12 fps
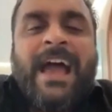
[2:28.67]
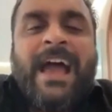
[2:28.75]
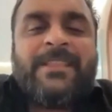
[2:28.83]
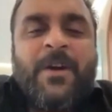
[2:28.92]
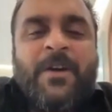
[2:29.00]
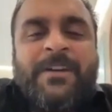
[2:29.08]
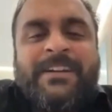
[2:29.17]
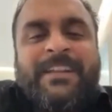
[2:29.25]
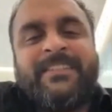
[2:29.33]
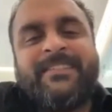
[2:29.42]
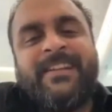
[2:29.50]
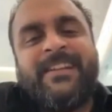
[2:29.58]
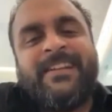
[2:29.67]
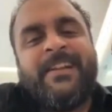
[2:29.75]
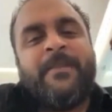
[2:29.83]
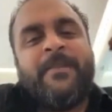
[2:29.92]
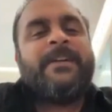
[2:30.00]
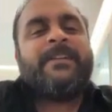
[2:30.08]
I thought this is the
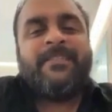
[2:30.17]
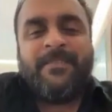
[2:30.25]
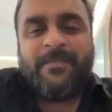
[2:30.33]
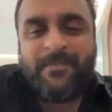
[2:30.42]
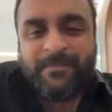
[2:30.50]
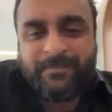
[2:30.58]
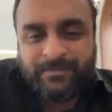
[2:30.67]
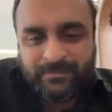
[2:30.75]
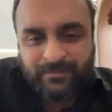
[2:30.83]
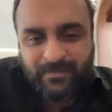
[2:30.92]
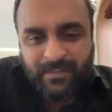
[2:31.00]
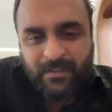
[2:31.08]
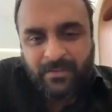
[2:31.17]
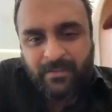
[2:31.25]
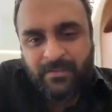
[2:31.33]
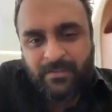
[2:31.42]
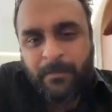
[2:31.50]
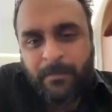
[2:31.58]
limit. This
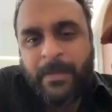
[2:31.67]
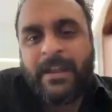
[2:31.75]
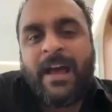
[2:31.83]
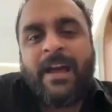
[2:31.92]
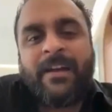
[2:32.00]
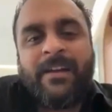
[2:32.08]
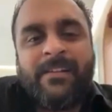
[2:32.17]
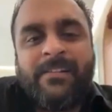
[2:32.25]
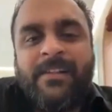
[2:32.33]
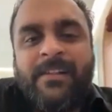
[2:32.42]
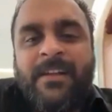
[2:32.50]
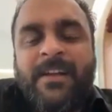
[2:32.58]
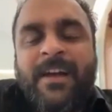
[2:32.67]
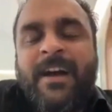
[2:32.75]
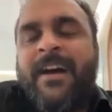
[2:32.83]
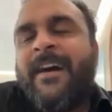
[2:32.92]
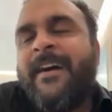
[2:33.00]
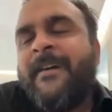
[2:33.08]
is the pinnacle
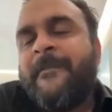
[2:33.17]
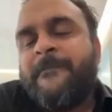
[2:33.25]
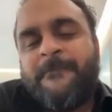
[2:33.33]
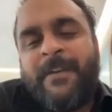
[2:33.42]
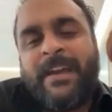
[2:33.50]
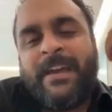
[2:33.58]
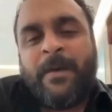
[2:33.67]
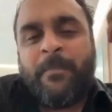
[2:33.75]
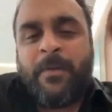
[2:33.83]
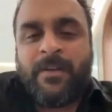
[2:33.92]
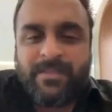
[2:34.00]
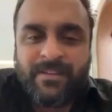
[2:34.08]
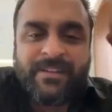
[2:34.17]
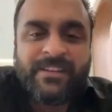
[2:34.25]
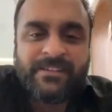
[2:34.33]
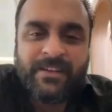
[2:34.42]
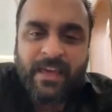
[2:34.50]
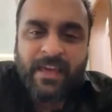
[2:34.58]
where a person
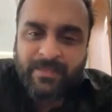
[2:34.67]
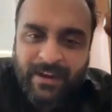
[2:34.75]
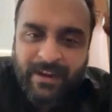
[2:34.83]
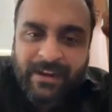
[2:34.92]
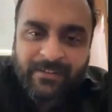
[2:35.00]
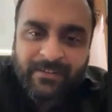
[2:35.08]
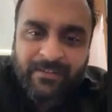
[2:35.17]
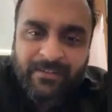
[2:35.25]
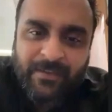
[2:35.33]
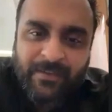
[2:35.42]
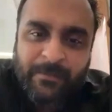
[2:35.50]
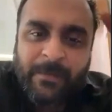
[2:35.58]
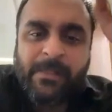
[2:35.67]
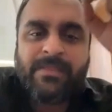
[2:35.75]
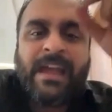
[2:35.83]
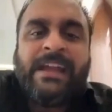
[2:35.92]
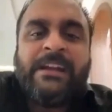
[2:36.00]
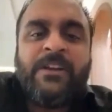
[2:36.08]
reaches as a writer, where people
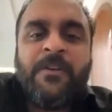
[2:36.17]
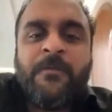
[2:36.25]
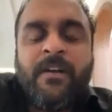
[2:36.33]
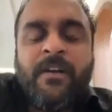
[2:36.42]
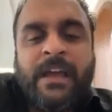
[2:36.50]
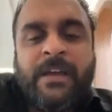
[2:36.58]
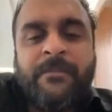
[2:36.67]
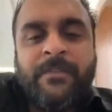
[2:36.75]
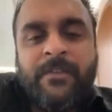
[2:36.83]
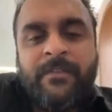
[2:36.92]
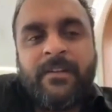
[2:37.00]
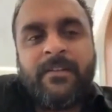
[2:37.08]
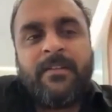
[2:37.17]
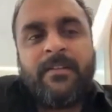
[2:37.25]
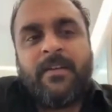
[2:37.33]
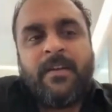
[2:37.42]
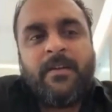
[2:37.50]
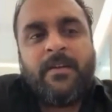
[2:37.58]
cite your work everywhere.
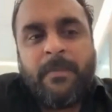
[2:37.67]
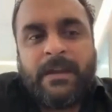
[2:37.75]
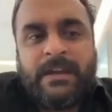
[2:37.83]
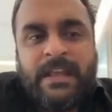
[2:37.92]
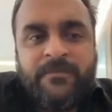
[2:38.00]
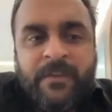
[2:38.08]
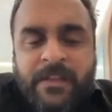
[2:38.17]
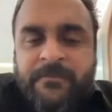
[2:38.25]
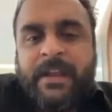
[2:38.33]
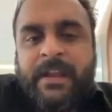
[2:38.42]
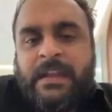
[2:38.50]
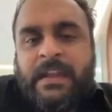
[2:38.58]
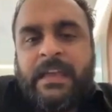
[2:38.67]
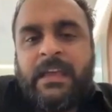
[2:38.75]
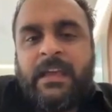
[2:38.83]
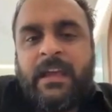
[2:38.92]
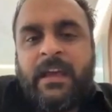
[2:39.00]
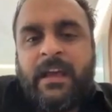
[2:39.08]
But then one fine
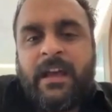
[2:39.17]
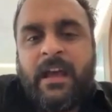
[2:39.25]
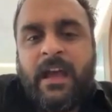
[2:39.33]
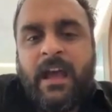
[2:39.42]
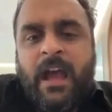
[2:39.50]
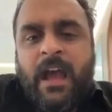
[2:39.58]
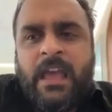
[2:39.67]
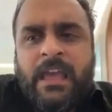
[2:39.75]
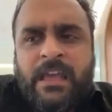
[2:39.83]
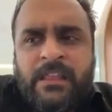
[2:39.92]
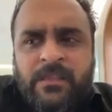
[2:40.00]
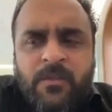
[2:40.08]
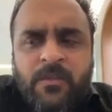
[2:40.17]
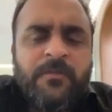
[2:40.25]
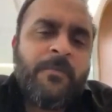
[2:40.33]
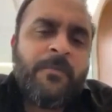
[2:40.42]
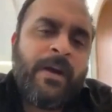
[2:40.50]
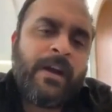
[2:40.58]
day, a Hindu
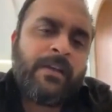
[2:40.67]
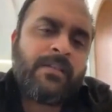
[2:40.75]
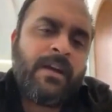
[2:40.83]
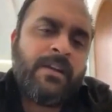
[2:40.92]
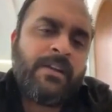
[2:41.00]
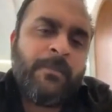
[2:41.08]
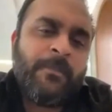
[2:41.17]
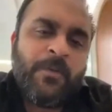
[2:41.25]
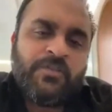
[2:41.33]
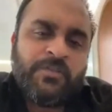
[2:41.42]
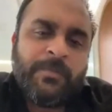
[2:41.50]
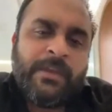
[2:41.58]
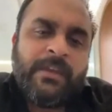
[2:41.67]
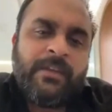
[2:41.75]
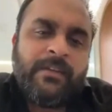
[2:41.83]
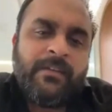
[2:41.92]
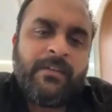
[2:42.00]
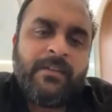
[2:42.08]
from Pakistan approached me